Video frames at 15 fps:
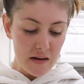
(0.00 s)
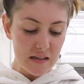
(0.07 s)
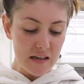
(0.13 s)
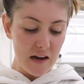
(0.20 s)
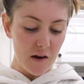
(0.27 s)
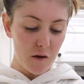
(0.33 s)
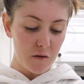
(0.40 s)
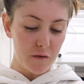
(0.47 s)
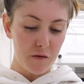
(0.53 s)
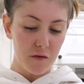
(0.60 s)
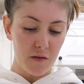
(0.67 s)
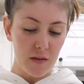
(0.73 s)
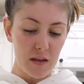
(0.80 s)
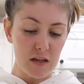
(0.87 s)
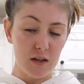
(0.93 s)

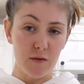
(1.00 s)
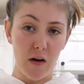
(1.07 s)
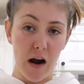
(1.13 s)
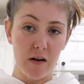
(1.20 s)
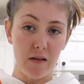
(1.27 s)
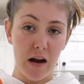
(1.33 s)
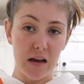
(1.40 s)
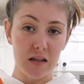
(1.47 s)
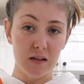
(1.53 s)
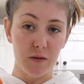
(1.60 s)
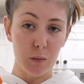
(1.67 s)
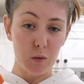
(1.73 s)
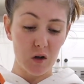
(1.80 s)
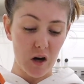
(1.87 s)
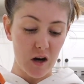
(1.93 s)
myself this fried rice
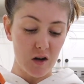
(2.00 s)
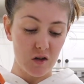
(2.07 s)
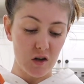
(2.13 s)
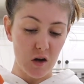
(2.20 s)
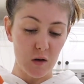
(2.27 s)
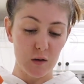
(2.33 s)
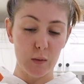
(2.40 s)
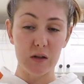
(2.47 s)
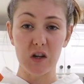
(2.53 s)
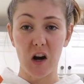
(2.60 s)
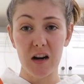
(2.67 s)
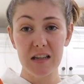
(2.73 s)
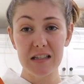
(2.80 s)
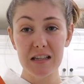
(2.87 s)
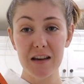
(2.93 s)
from Trader Joe's, which
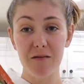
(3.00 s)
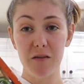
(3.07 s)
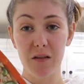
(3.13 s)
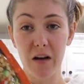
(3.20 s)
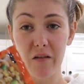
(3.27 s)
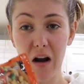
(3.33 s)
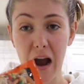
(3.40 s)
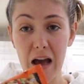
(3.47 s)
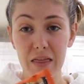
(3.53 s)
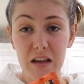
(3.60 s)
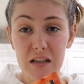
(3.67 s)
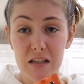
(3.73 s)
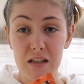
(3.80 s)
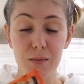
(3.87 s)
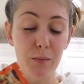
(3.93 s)
honestly, if you've never had
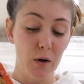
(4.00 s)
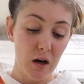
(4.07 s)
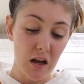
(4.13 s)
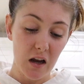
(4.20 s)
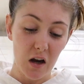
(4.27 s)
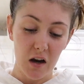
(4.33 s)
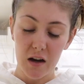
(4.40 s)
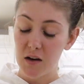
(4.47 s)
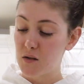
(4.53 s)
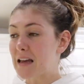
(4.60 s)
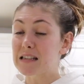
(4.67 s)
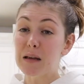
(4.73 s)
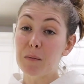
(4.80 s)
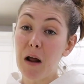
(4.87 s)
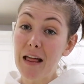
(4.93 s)
this, it's pretty good. I
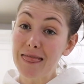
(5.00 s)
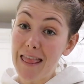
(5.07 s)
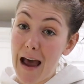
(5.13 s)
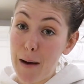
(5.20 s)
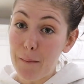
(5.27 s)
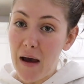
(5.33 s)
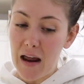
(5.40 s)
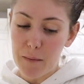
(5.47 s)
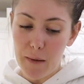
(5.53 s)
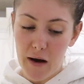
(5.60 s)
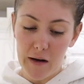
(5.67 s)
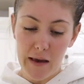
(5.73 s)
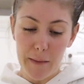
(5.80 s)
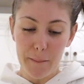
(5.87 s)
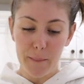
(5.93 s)
guess I'm not that mad about it,